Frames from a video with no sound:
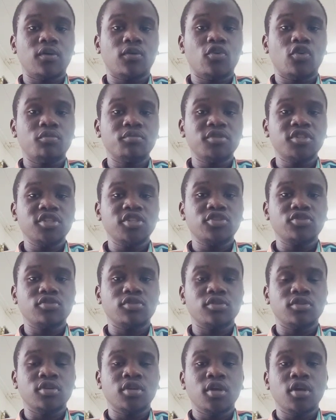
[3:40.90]

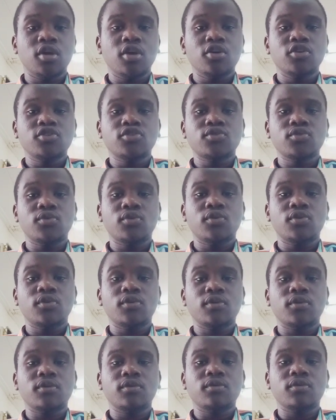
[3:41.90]
competition. So
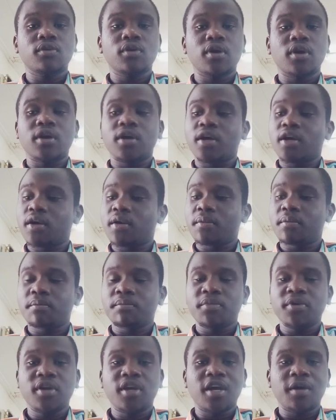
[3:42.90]

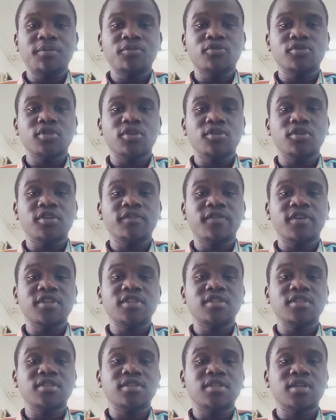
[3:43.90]
big up to the
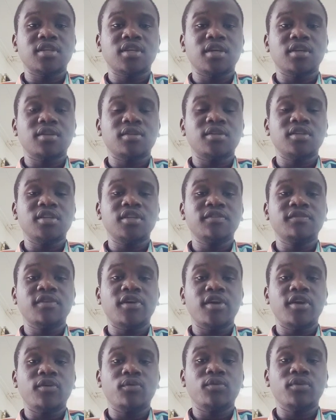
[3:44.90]
universities that are
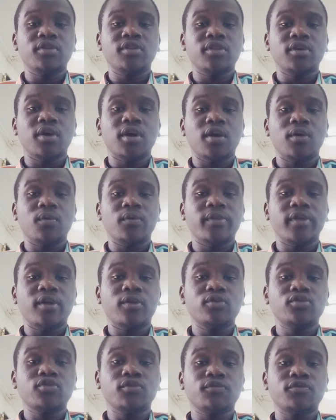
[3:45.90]
delivering with a
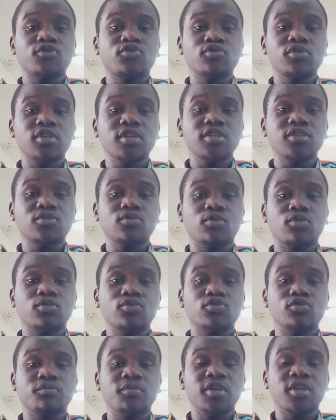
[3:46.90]
lot of students going
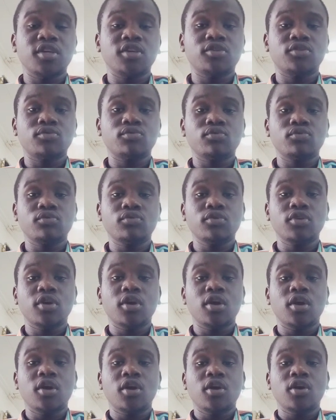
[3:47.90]
to make it through.
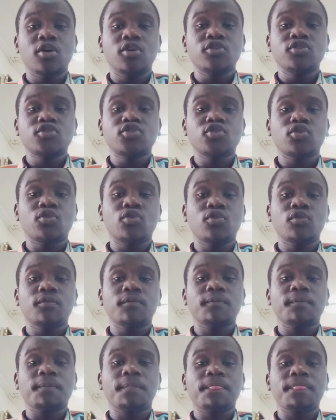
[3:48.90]

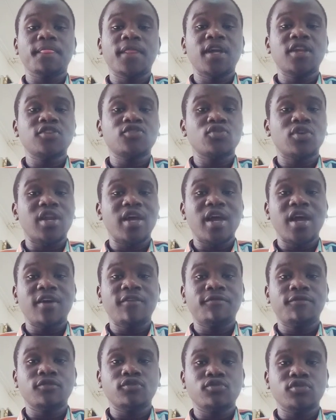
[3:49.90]
So that is all I
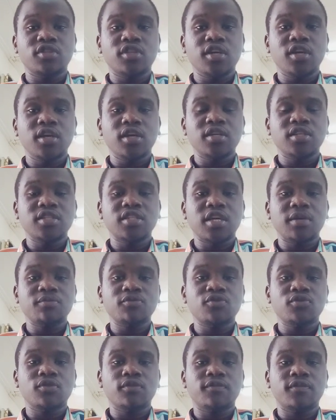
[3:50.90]
have for today in
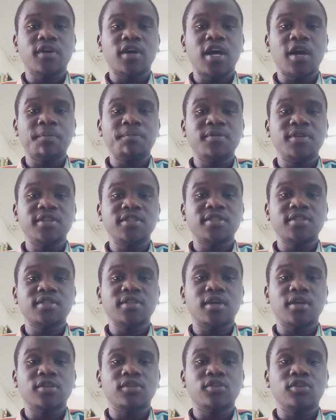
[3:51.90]
terms of updates
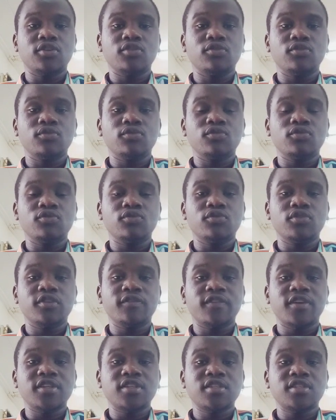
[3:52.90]
on the
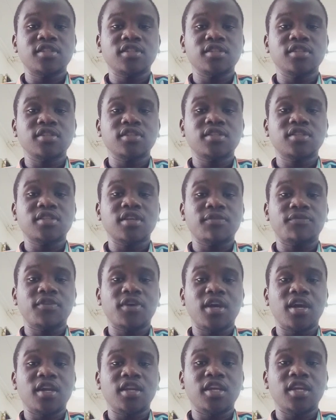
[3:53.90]
University East
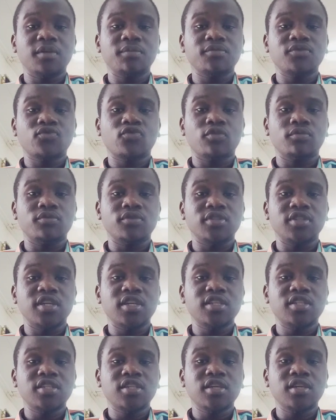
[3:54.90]
African Games from
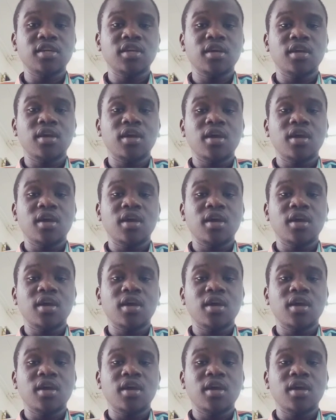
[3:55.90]
Indeje.